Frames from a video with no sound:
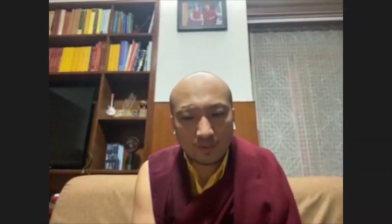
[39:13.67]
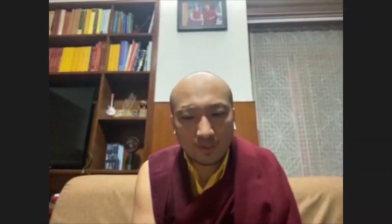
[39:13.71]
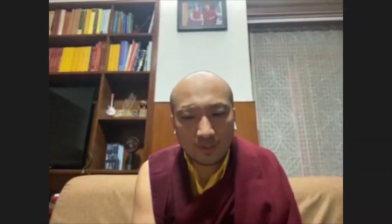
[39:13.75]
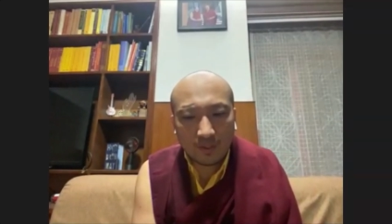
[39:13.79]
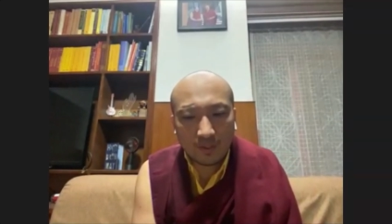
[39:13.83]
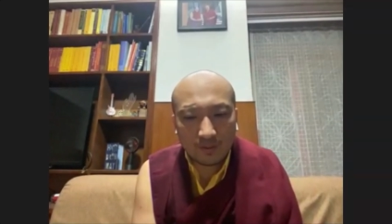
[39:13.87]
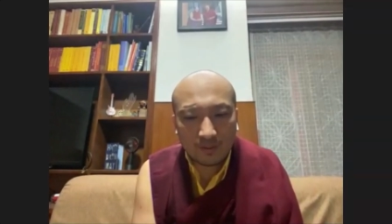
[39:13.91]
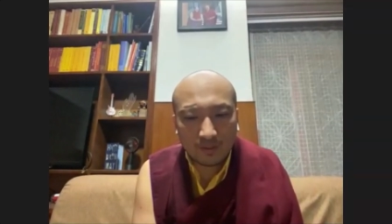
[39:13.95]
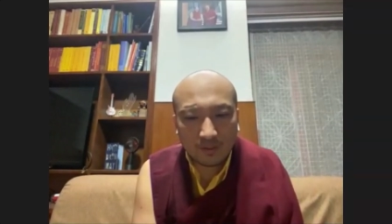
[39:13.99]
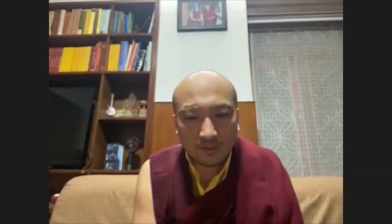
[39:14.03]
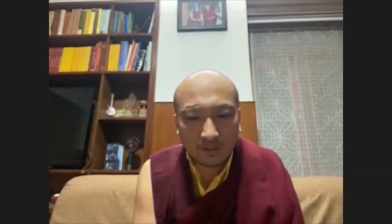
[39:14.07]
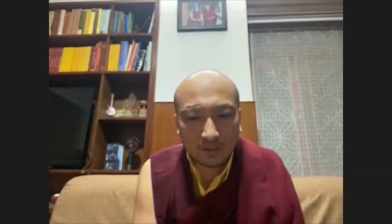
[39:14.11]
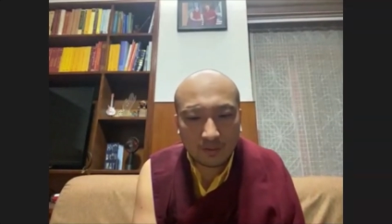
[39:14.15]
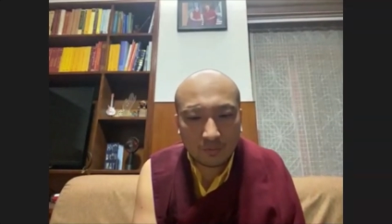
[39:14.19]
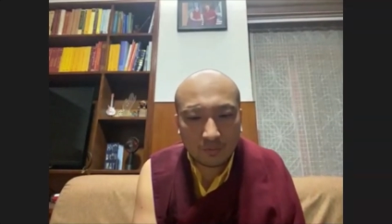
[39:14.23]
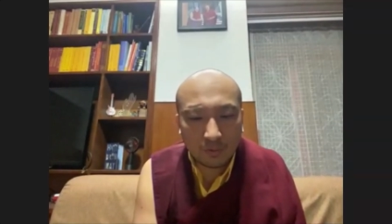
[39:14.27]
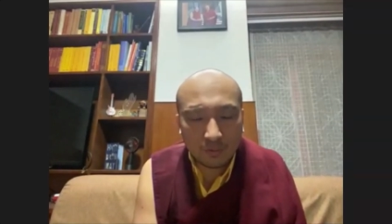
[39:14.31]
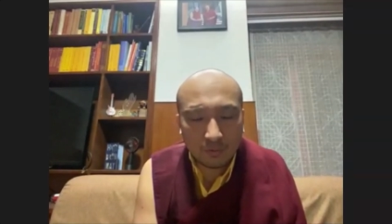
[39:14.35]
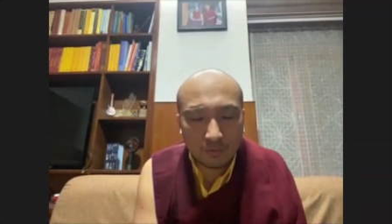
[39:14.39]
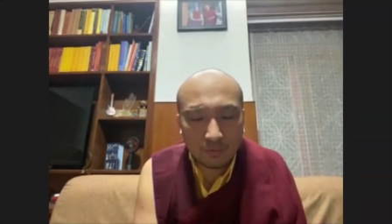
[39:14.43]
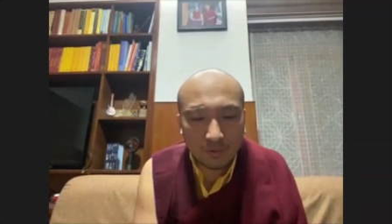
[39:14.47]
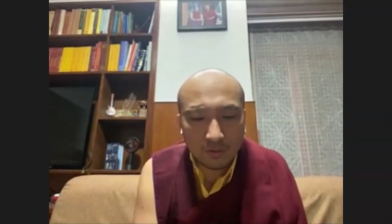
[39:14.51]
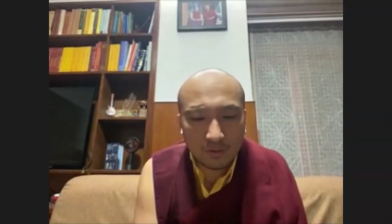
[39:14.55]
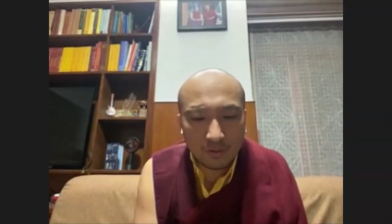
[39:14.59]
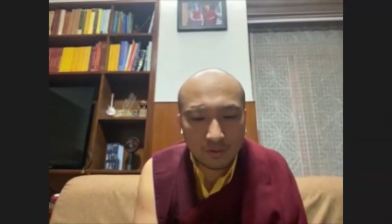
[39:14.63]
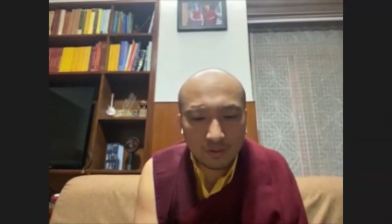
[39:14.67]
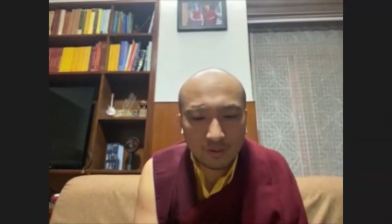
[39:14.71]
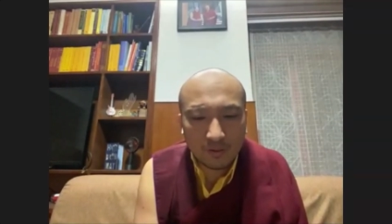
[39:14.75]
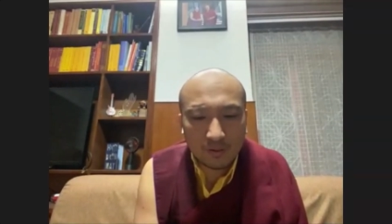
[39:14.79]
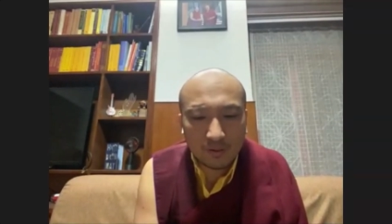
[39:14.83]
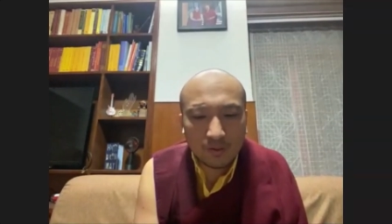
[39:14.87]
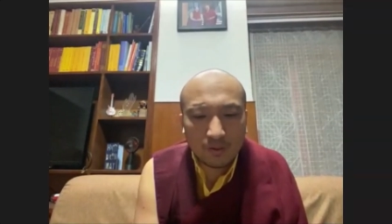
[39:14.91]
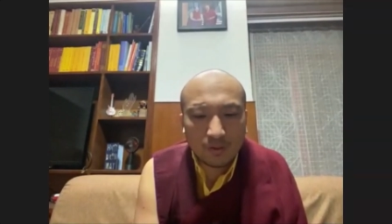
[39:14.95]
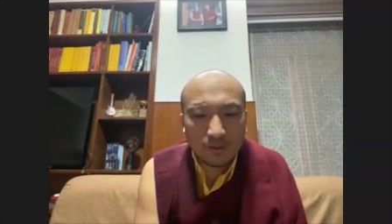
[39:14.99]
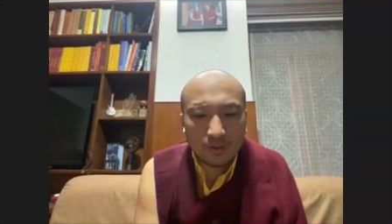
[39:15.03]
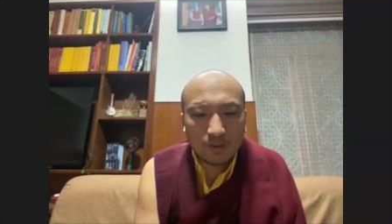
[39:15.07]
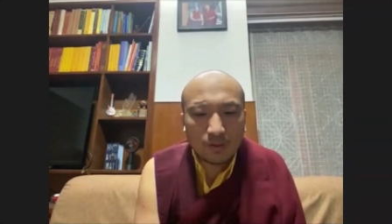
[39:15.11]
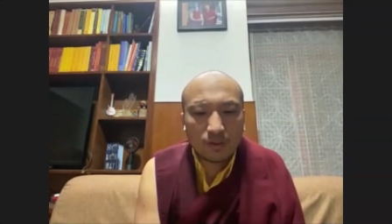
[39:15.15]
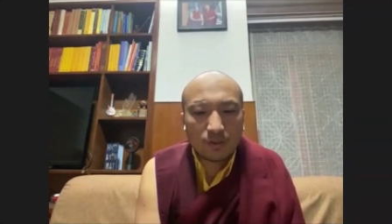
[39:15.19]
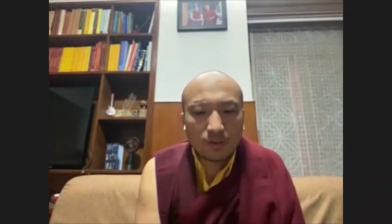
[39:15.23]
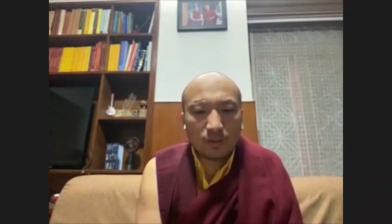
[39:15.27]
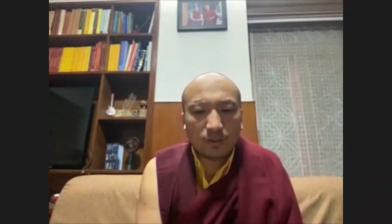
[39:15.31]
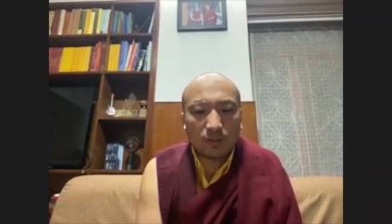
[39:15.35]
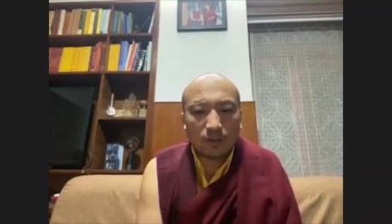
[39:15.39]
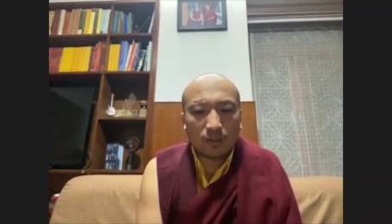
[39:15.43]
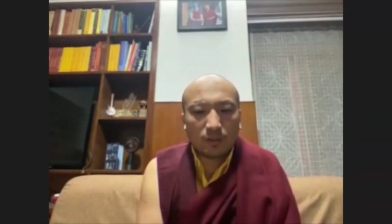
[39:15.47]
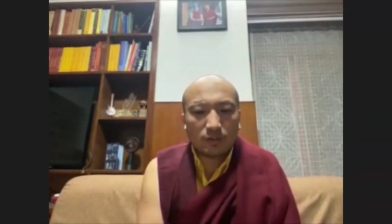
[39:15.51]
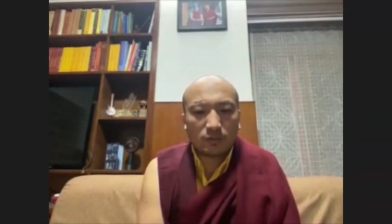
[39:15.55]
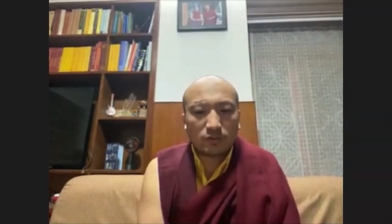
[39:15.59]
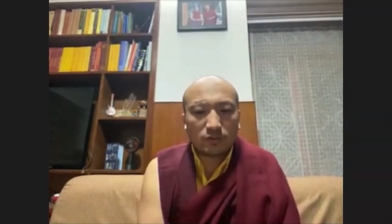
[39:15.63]
I think we will
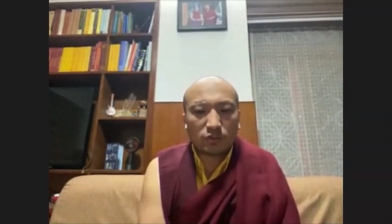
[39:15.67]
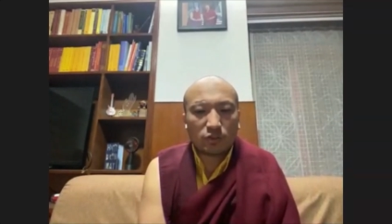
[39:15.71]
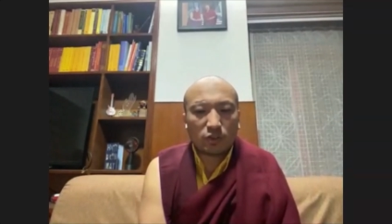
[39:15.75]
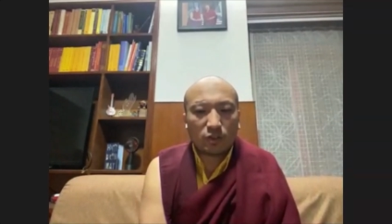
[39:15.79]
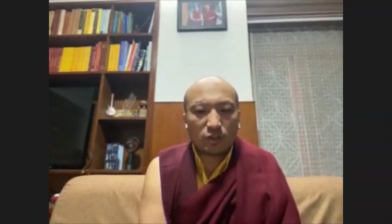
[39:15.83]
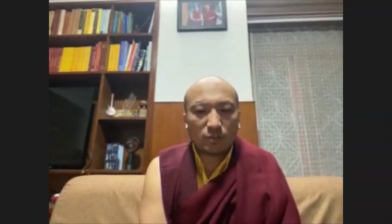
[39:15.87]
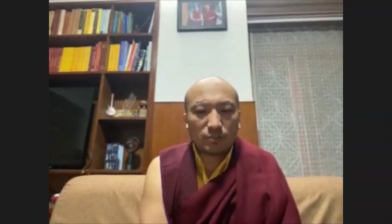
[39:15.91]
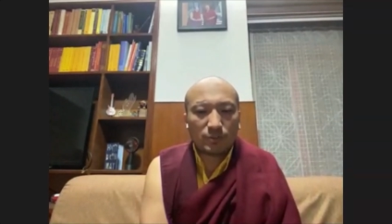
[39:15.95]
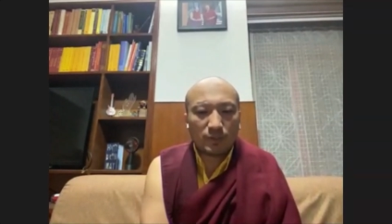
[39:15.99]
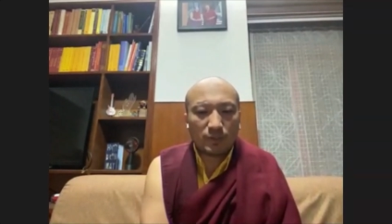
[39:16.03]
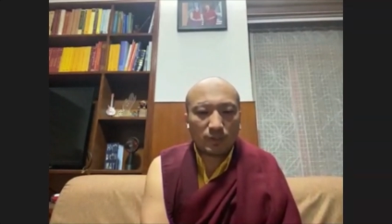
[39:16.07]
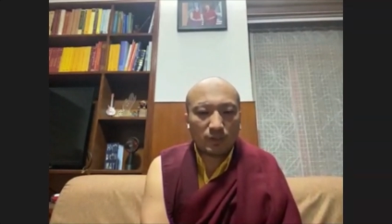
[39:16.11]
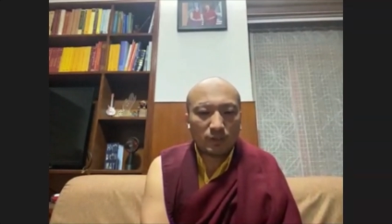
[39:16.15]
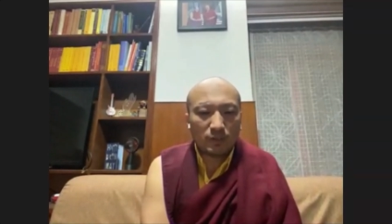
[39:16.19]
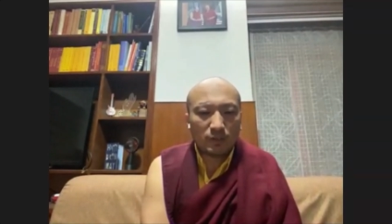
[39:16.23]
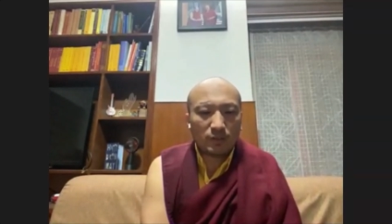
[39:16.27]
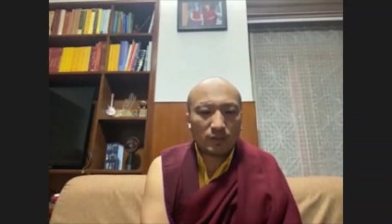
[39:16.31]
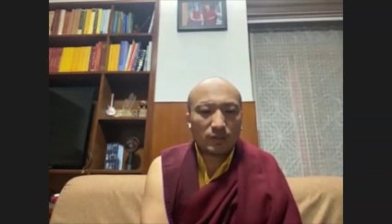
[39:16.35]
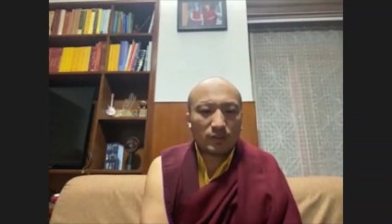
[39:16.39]
uh, stop here.